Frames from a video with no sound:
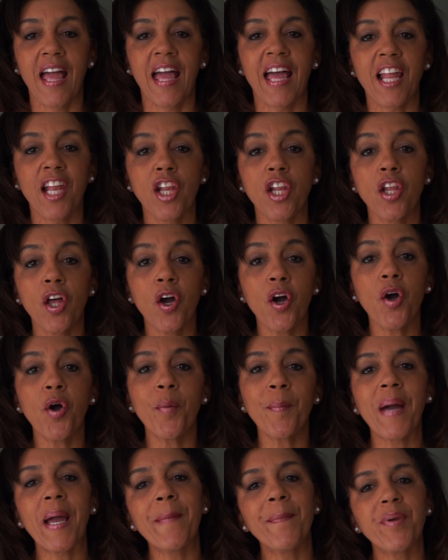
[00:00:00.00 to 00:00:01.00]

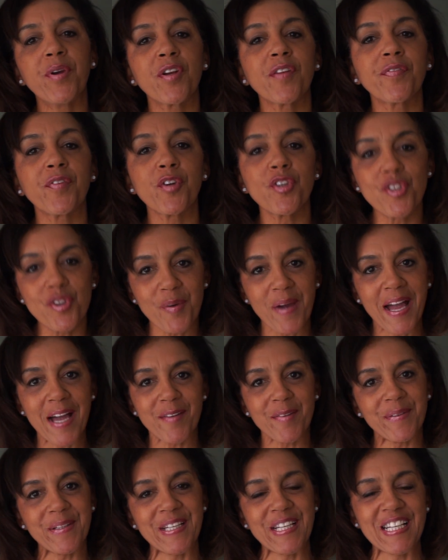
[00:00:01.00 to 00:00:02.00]
Hello, my beautiful
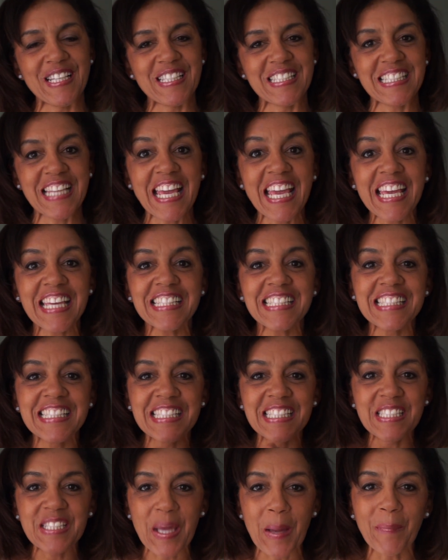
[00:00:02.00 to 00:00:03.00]
travelers. It's
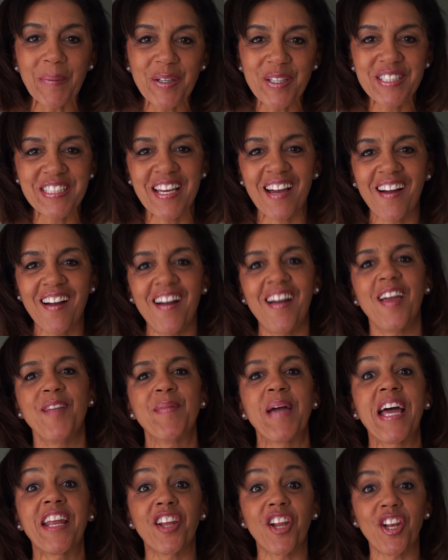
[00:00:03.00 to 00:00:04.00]

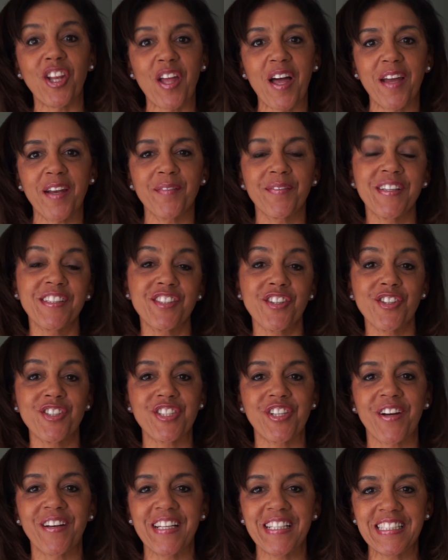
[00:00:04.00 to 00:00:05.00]
summertime and a lot of us are
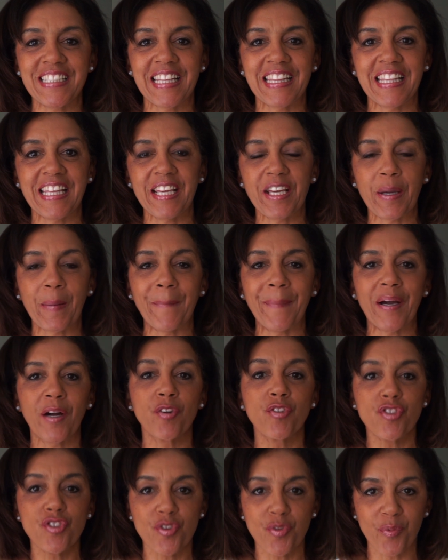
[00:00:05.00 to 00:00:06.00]
starting to think
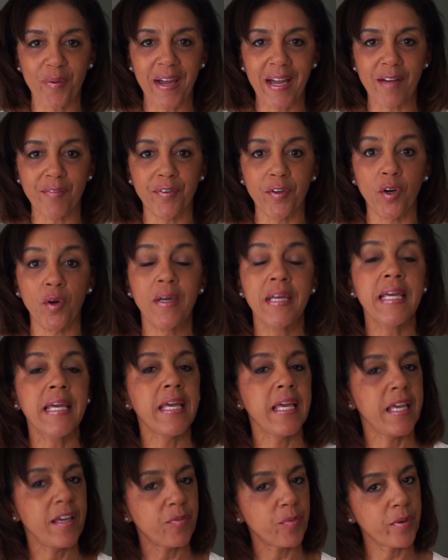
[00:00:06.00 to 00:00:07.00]
about travel.
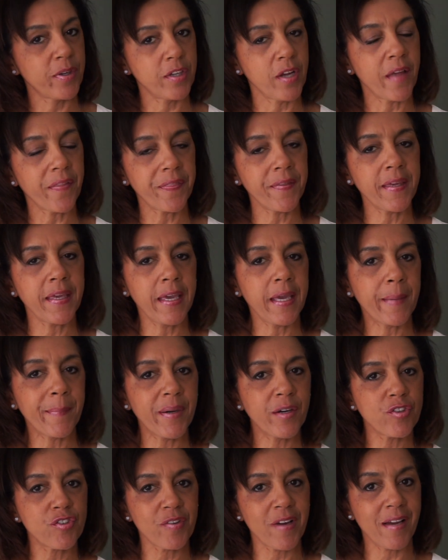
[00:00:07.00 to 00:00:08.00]
If we're not thinking
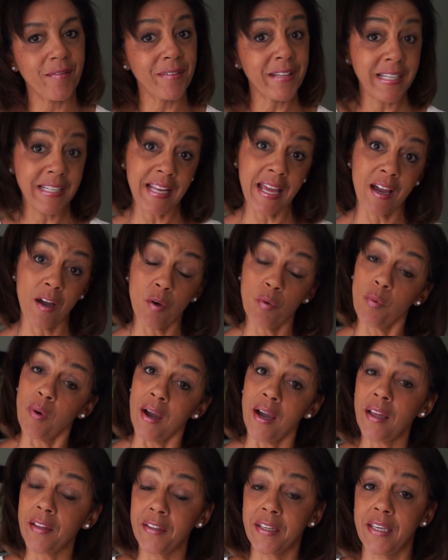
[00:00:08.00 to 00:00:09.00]
about traveling now
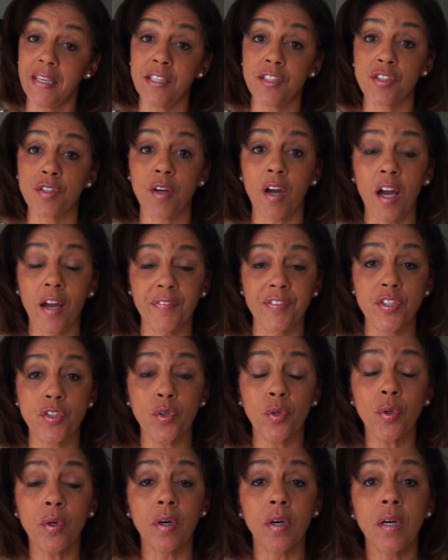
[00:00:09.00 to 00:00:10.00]
while the kids are off
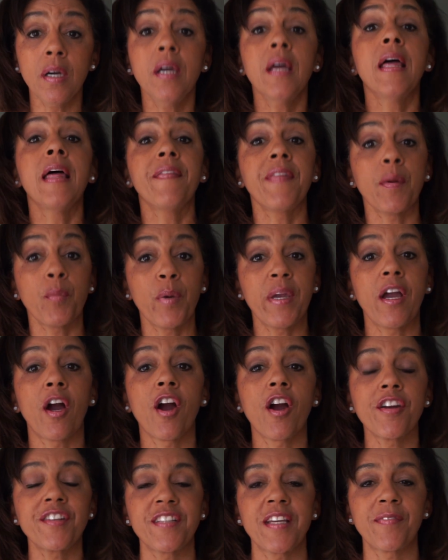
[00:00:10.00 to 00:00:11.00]
school, then we
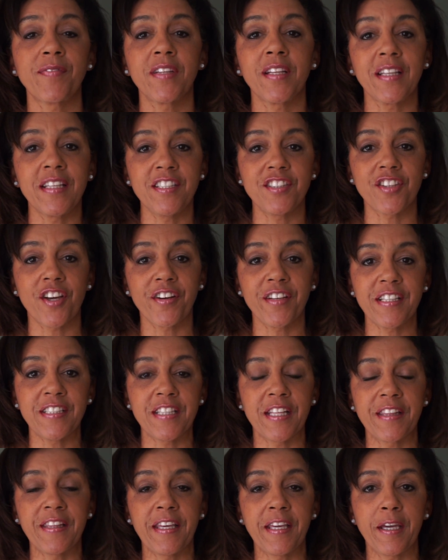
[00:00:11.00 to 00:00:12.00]
are definitely starting
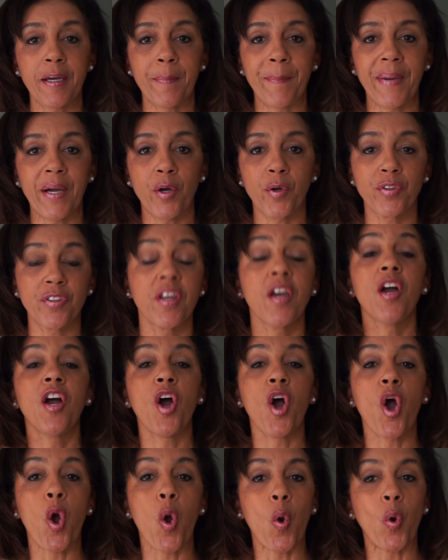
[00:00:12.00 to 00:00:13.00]
to think about
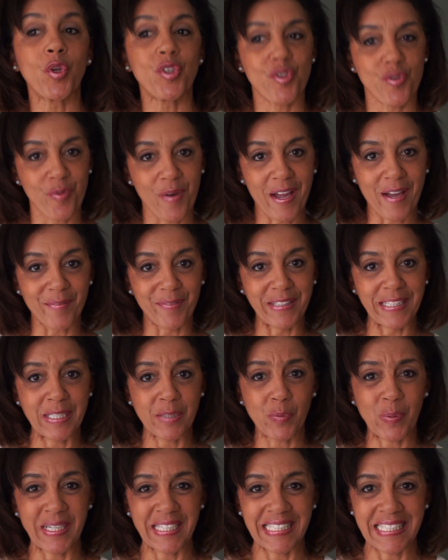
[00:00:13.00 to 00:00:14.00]

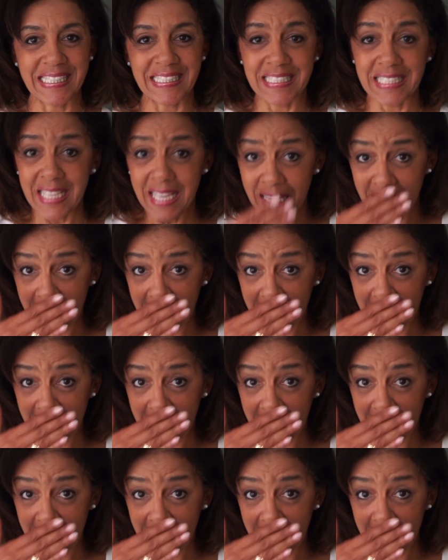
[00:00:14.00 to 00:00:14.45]
traveling when it's